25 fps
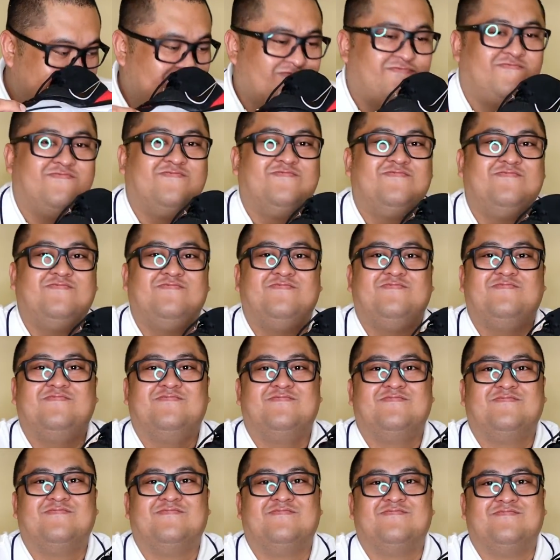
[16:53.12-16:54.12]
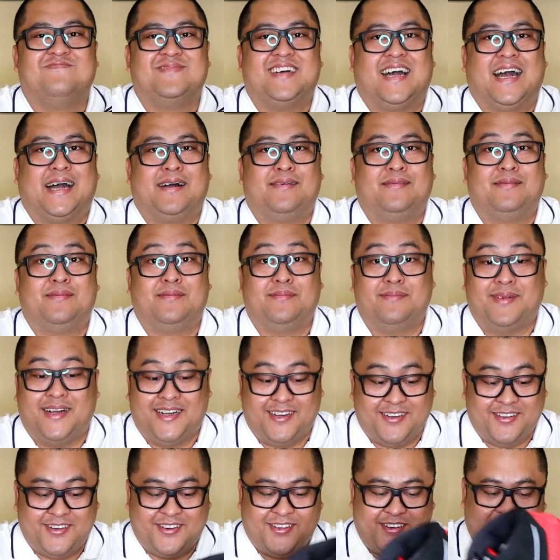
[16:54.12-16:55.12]
Mmm, ang
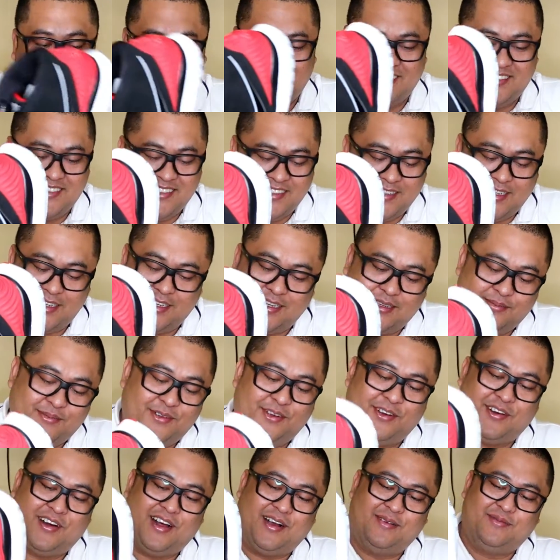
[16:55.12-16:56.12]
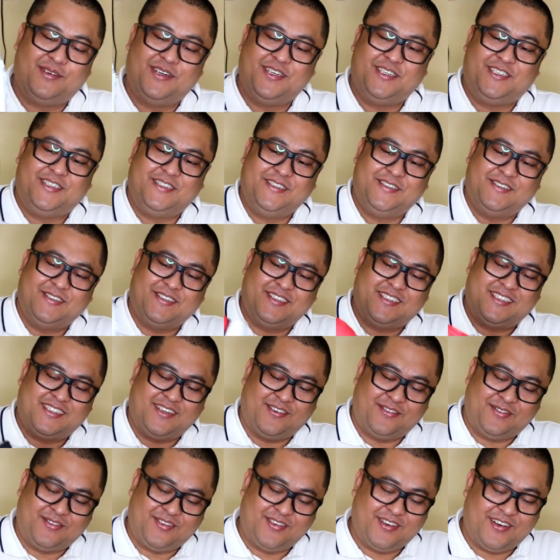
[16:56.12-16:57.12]
bango. With rubber
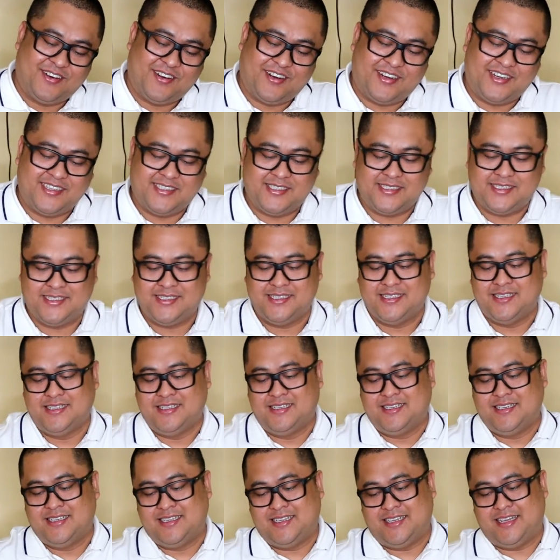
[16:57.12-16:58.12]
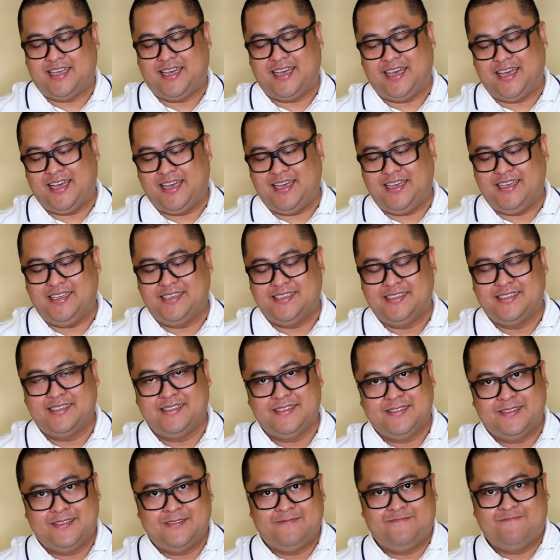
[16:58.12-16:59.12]
shoes, of course. Okay,
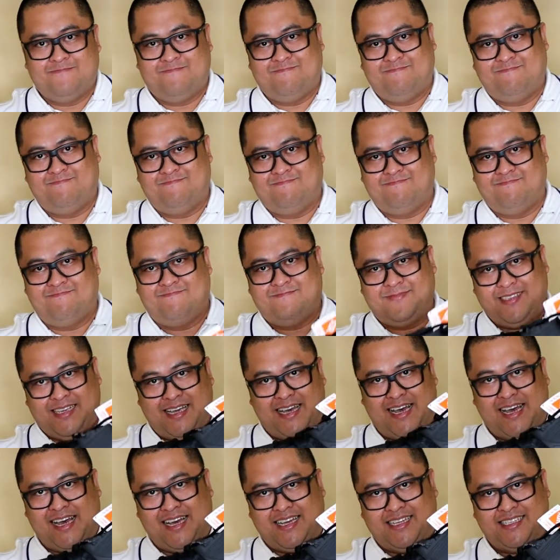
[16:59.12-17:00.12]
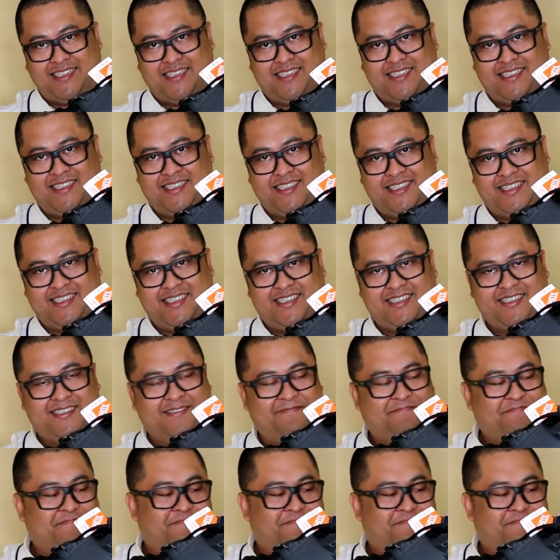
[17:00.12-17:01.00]
yes.